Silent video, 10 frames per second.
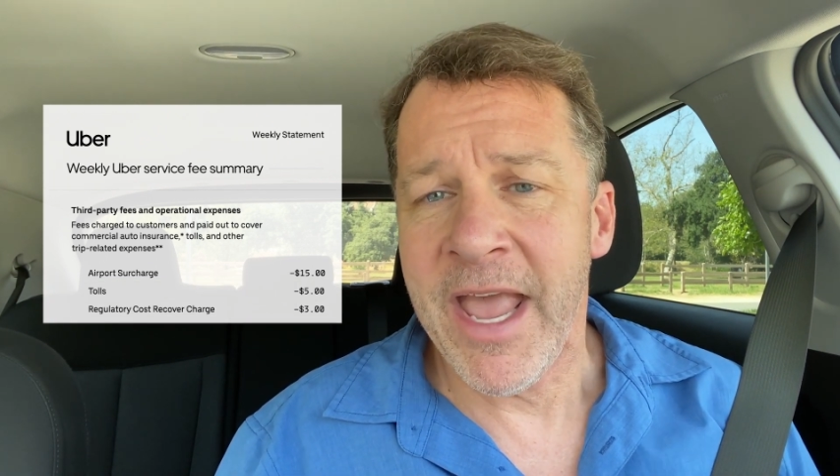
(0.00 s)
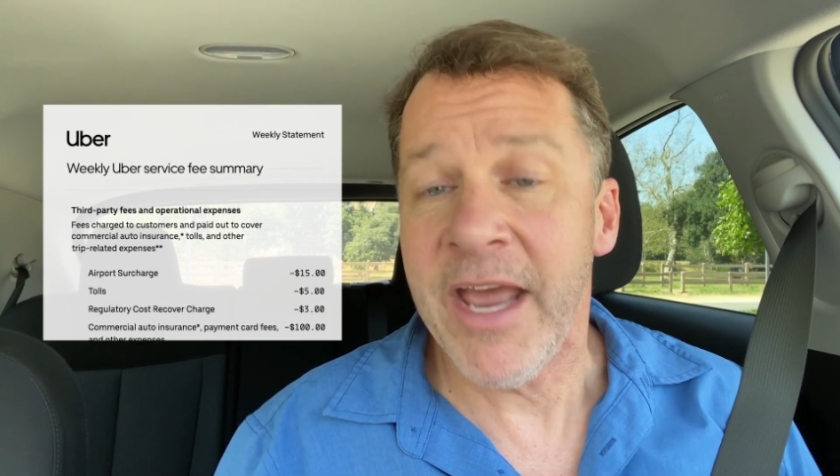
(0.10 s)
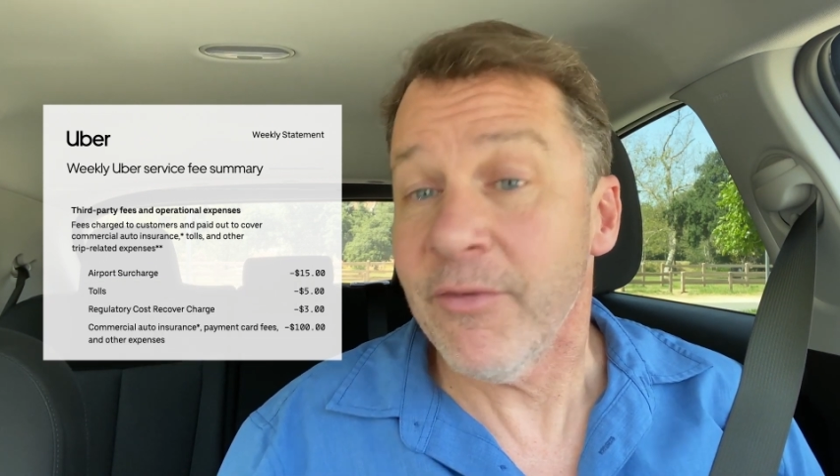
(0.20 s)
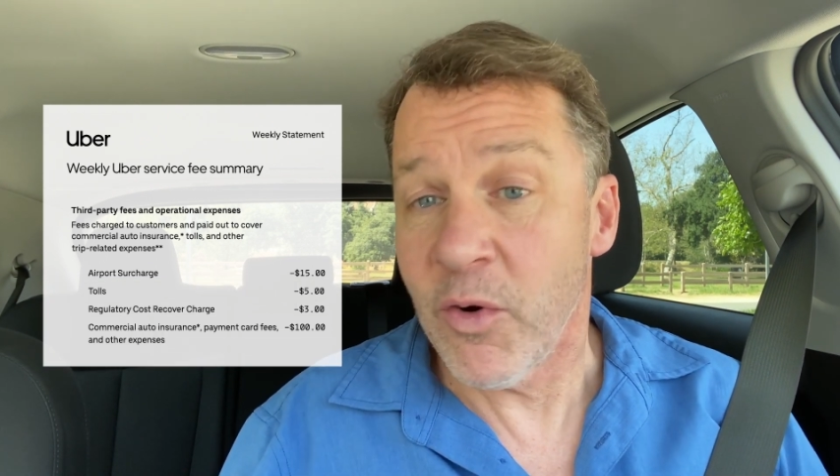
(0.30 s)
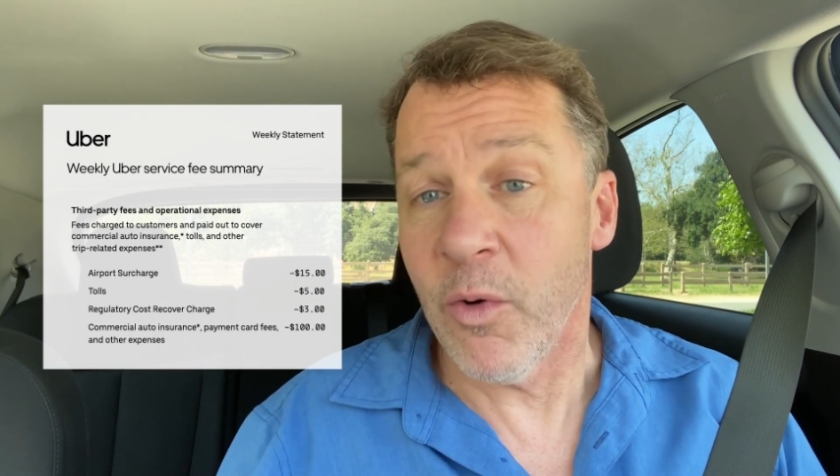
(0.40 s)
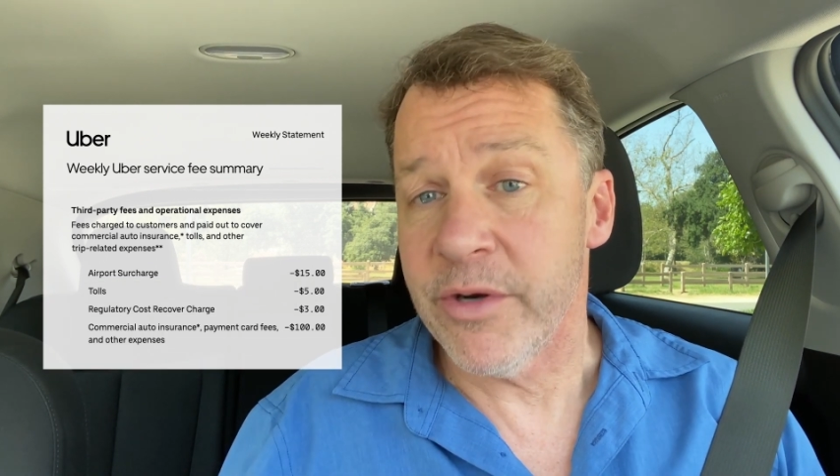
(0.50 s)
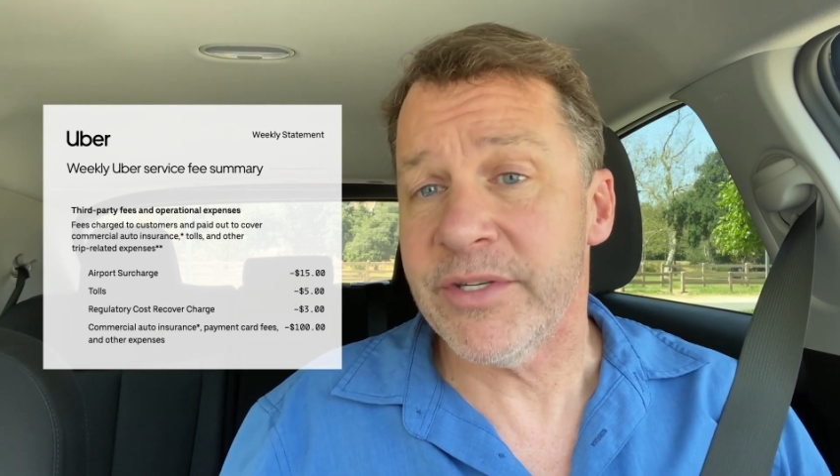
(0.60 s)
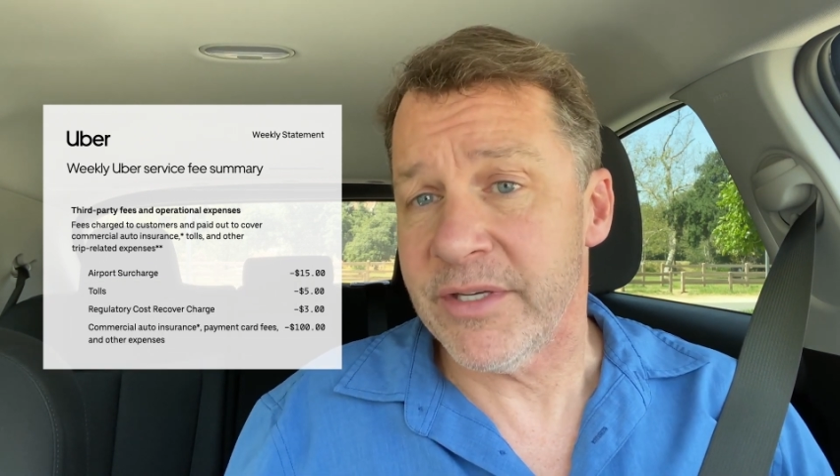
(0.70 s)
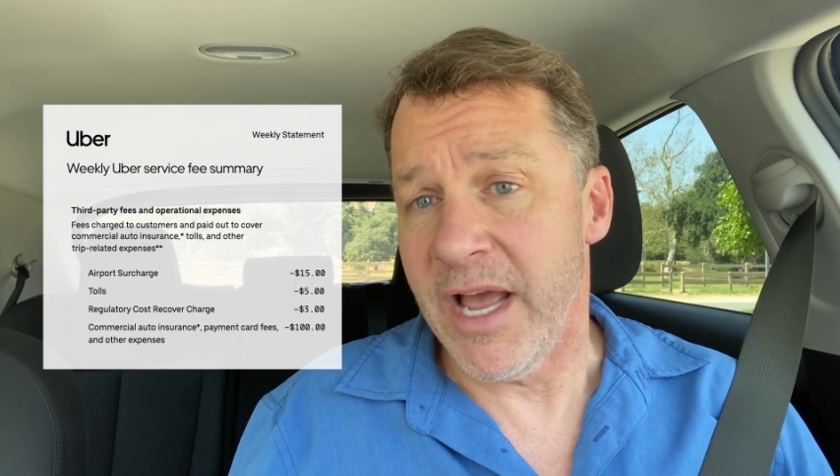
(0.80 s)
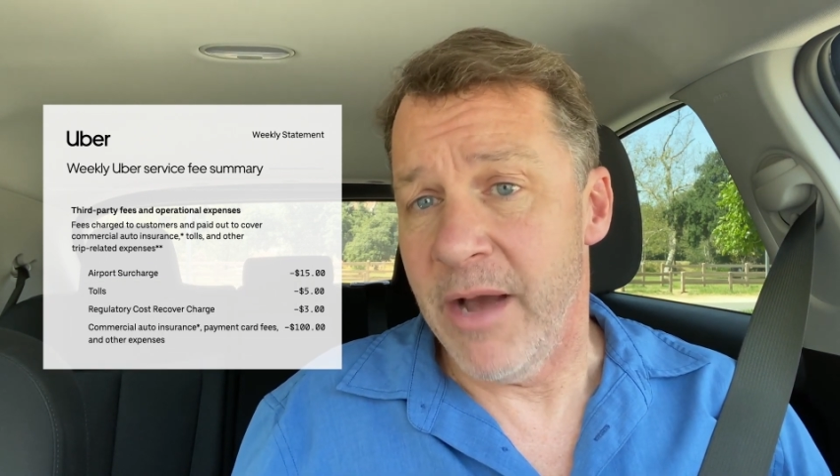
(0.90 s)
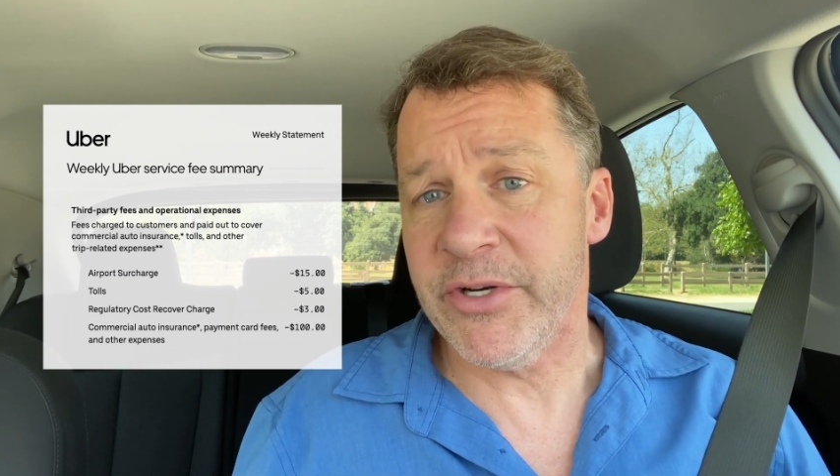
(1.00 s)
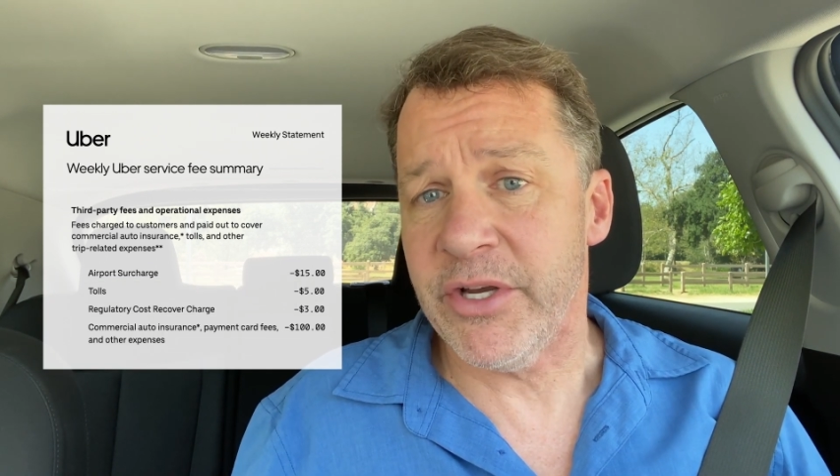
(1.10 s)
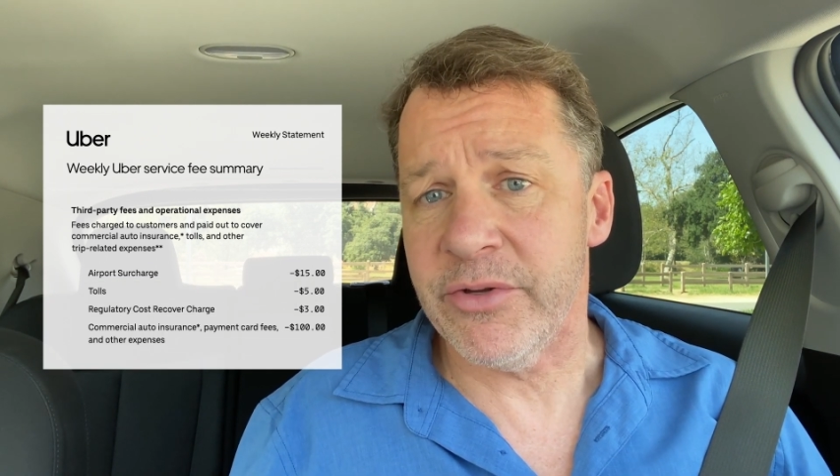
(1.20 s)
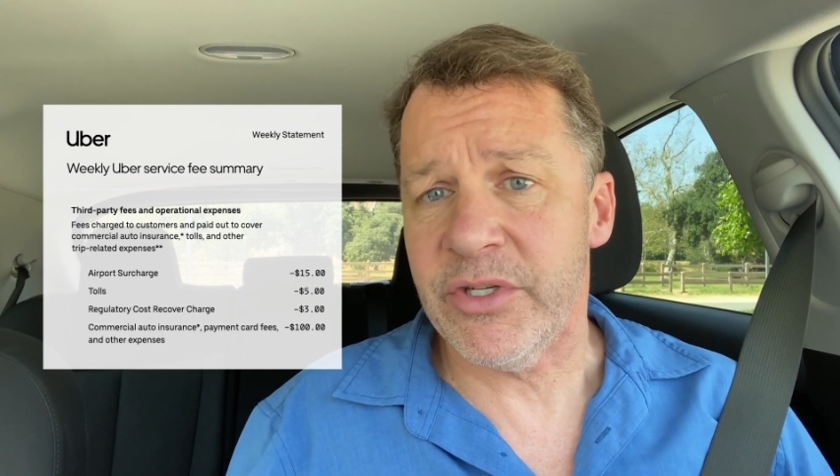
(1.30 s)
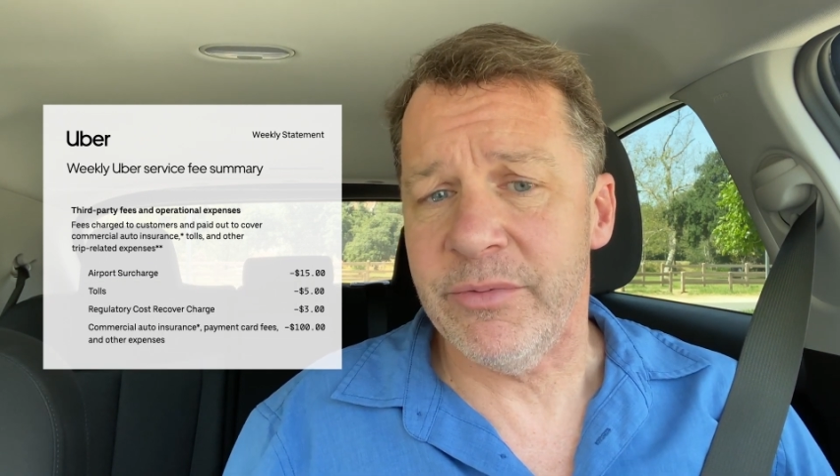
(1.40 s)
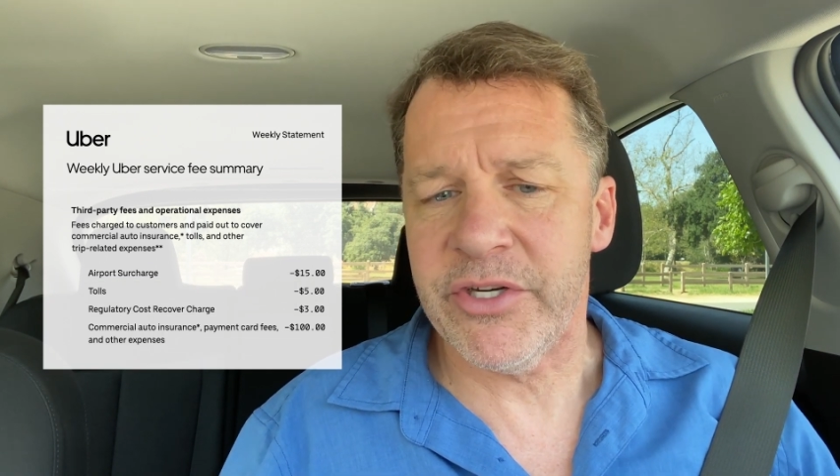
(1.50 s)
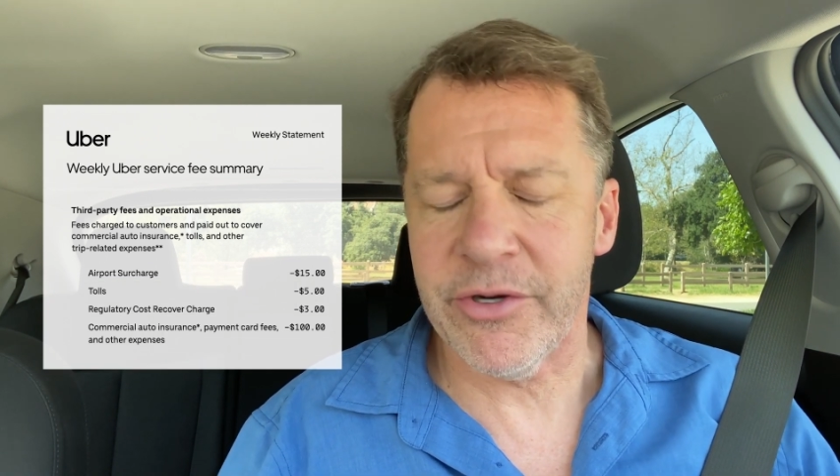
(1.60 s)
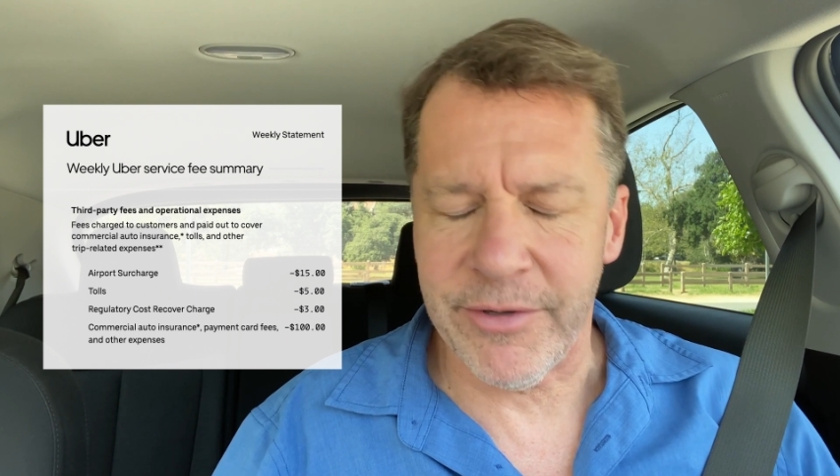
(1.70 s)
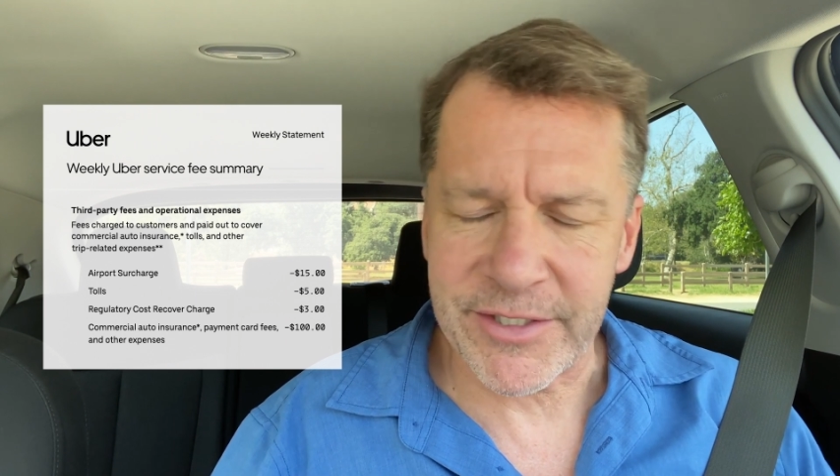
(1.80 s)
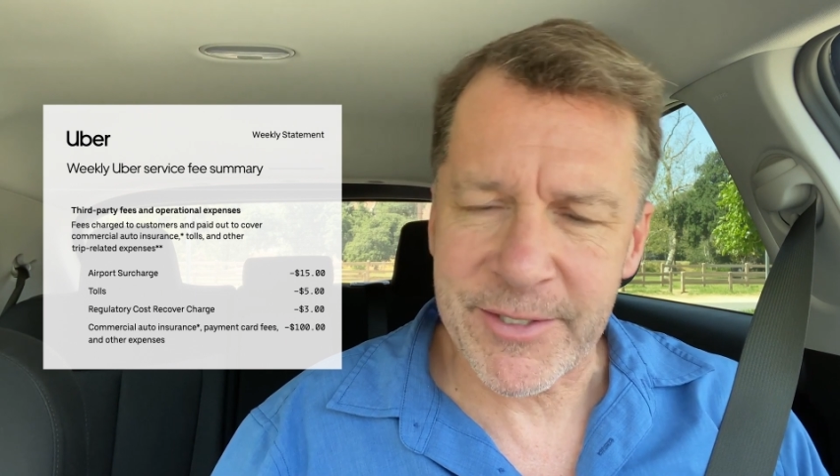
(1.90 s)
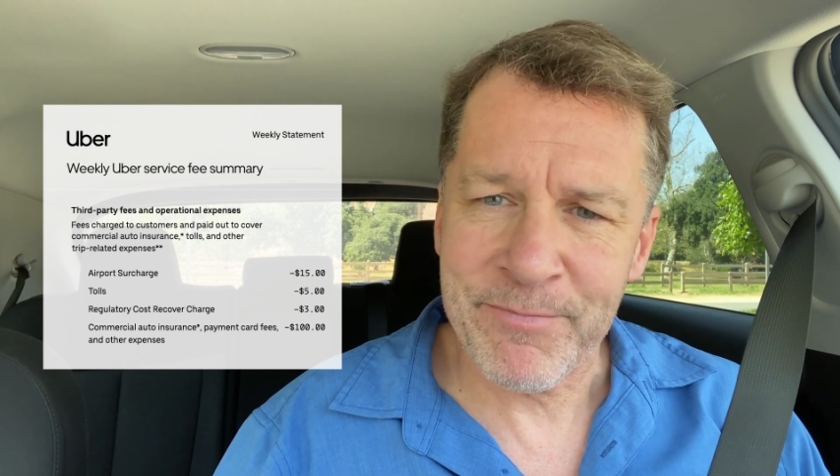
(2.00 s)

and of course, how much goes to insurance.